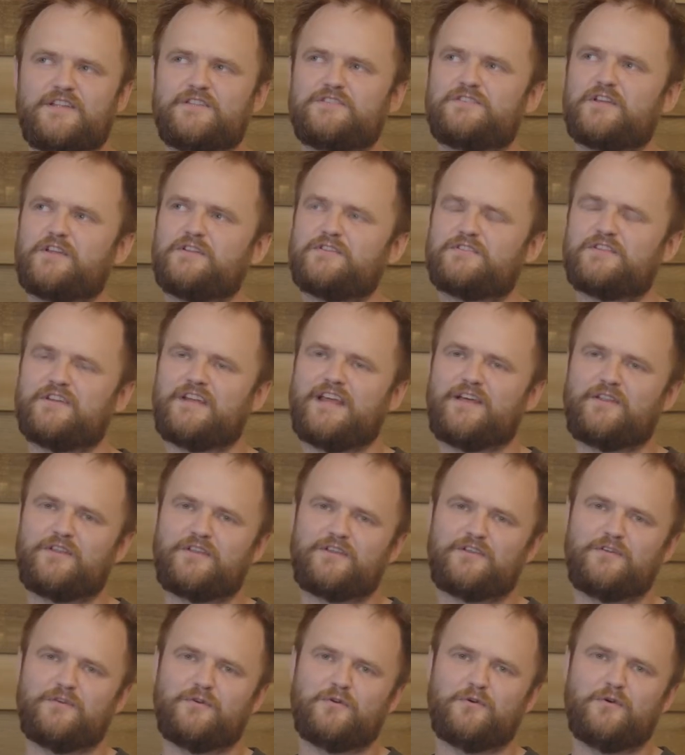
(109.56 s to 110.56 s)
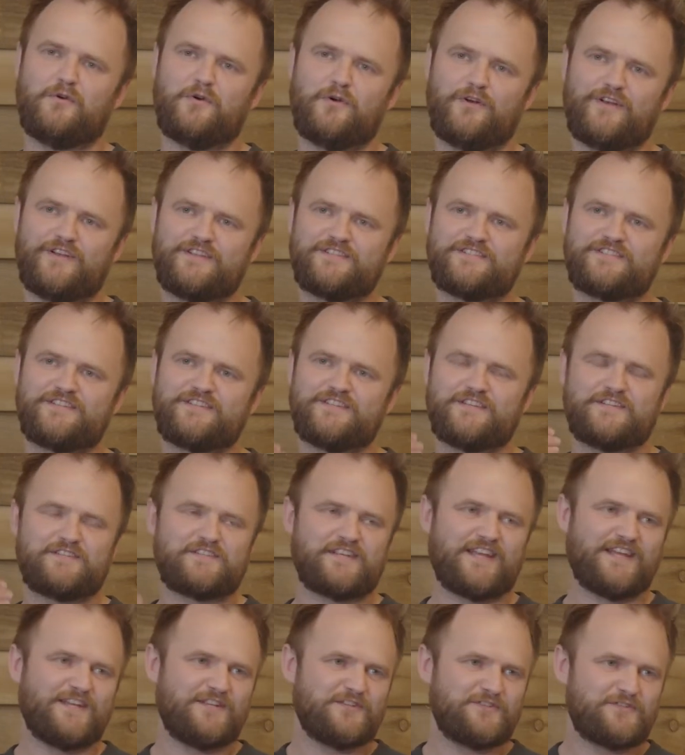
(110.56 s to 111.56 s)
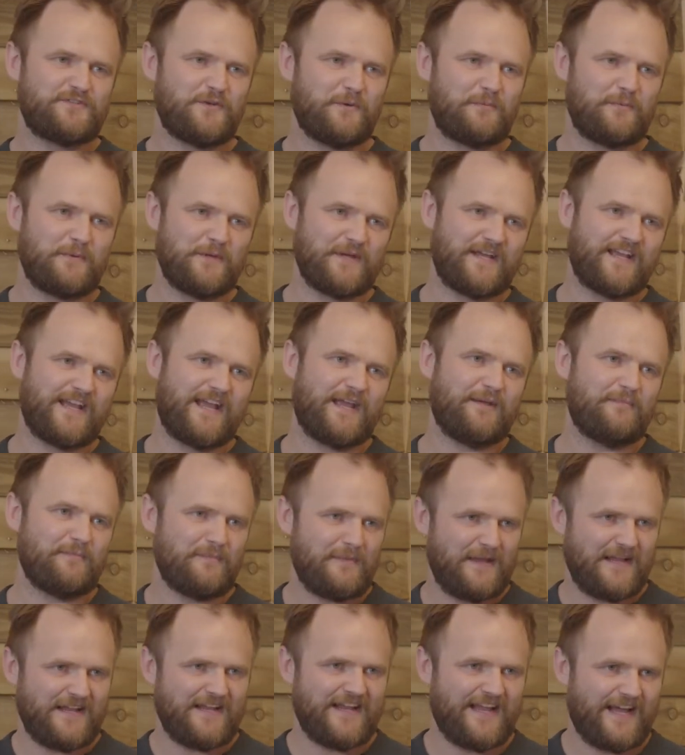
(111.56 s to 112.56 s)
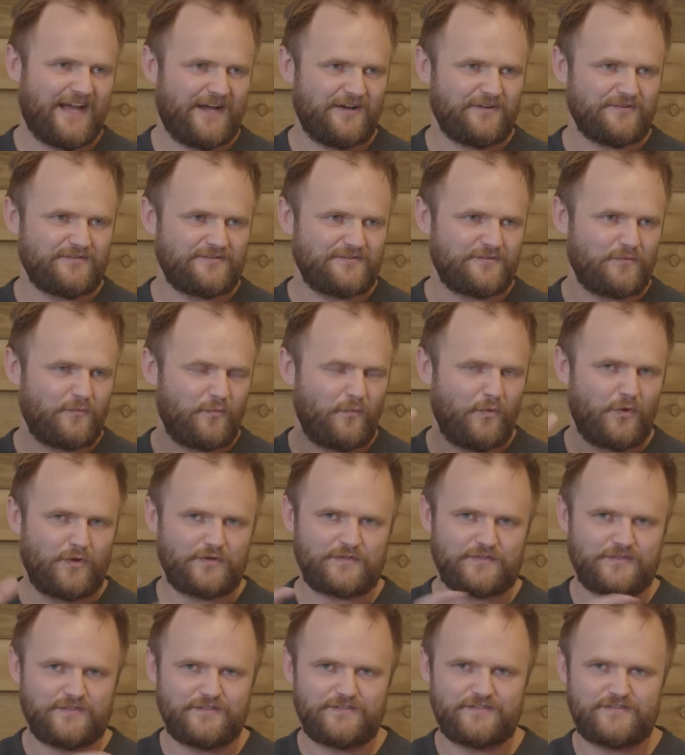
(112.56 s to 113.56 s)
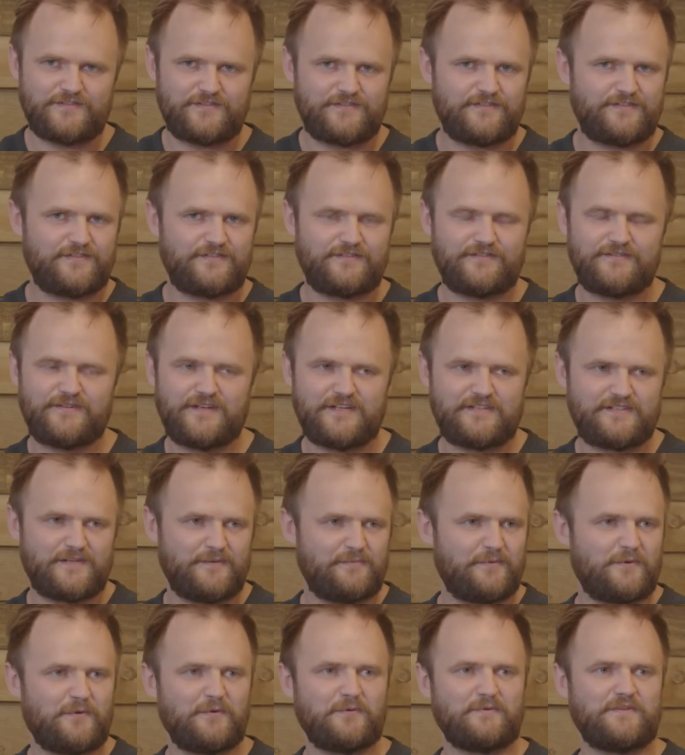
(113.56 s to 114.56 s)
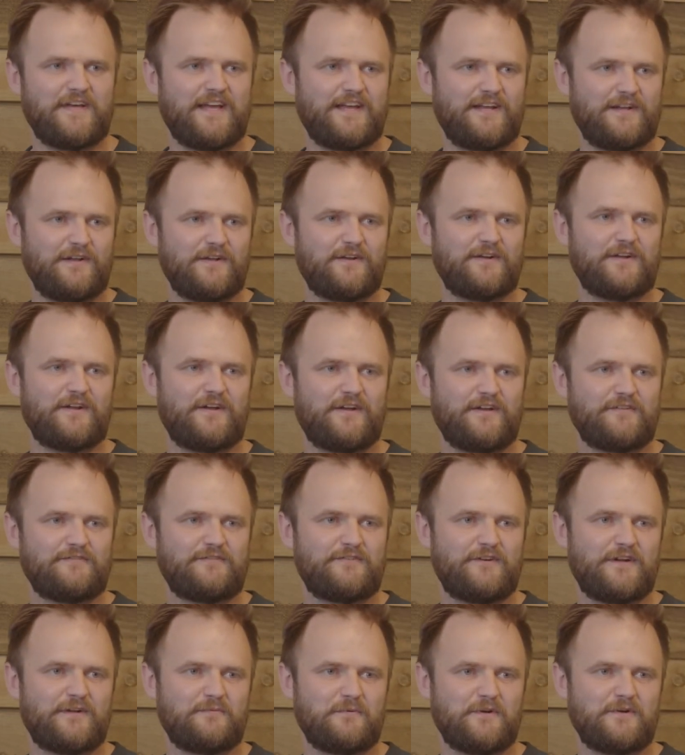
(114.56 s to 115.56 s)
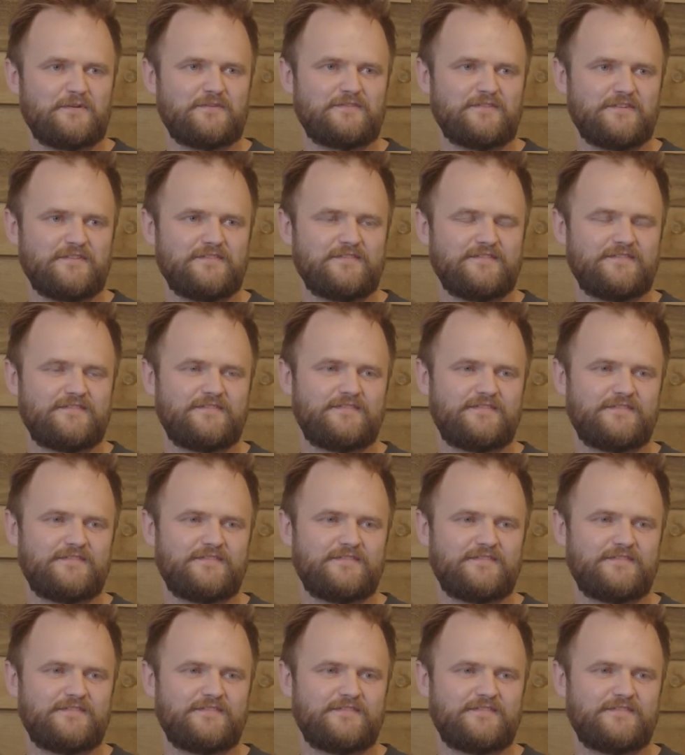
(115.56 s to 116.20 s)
And so now that you're, let's say, top of your game in-house, what does a typical day look like for Edd Wilson?